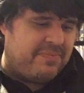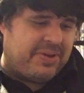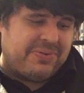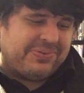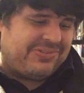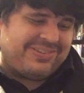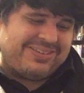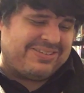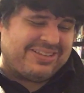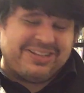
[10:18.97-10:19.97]
But it was
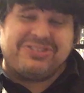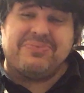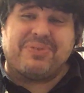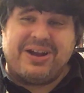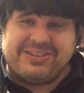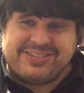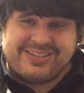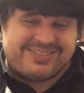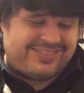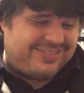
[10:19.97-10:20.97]
just a little too pricey.